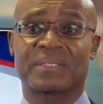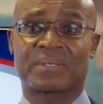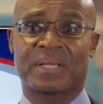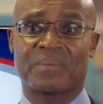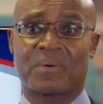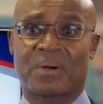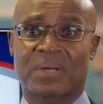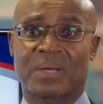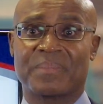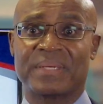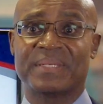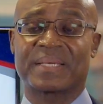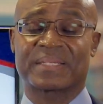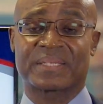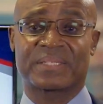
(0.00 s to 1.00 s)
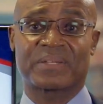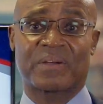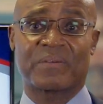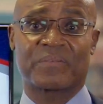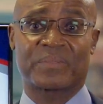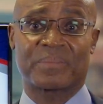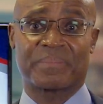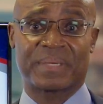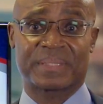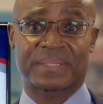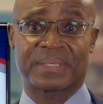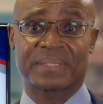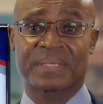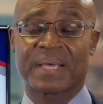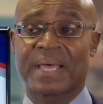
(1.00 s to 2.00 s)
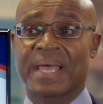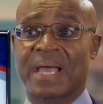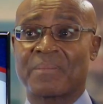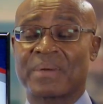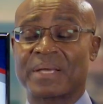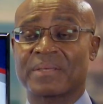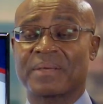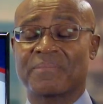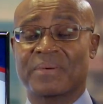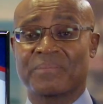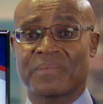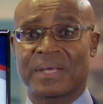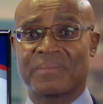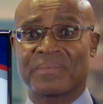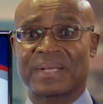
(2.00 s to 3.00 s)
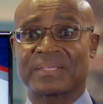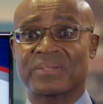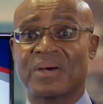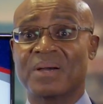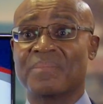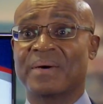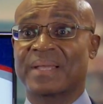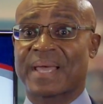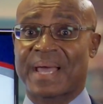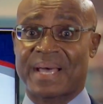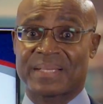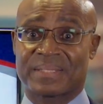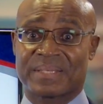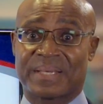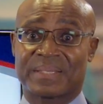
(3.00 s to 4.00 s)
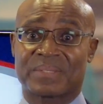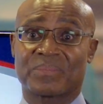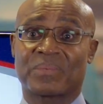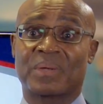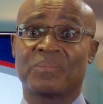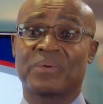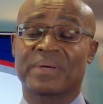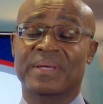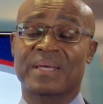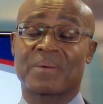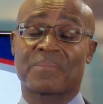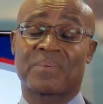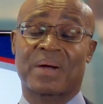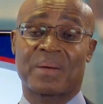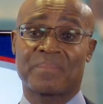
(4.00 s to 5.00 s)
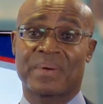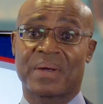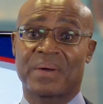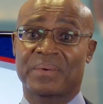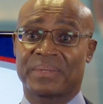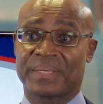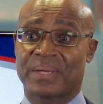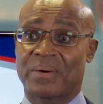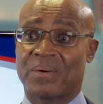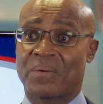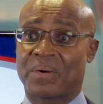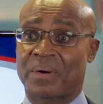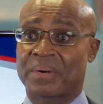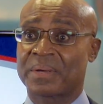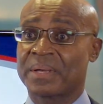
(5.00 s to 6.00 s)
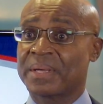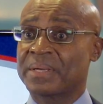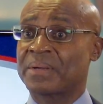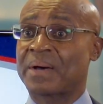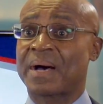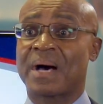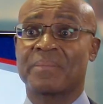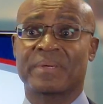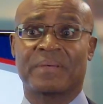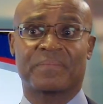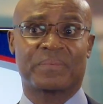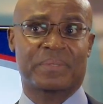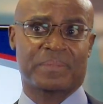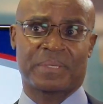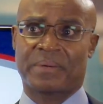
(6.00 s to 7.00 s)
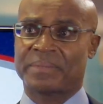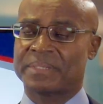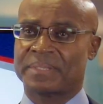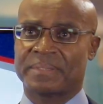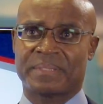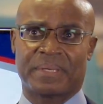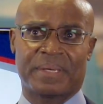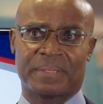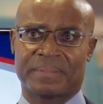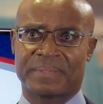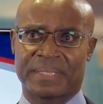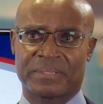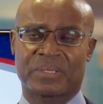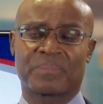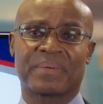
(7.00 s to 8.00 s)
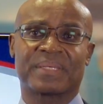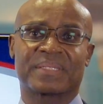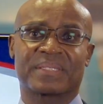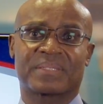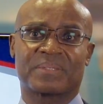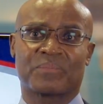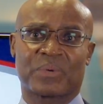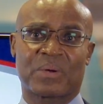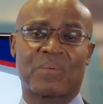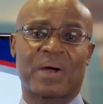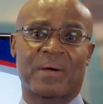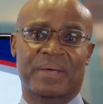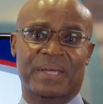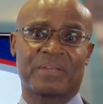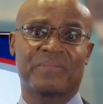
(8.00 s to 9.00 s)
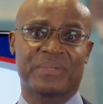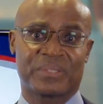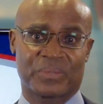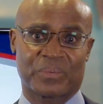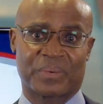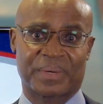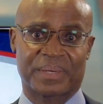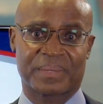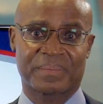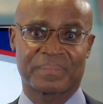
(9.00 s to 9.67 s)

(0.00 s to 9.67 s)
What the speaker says: are going to be necessary for the business. And when I talk about assets, what I'm looking at primarily are, does your business require inventory?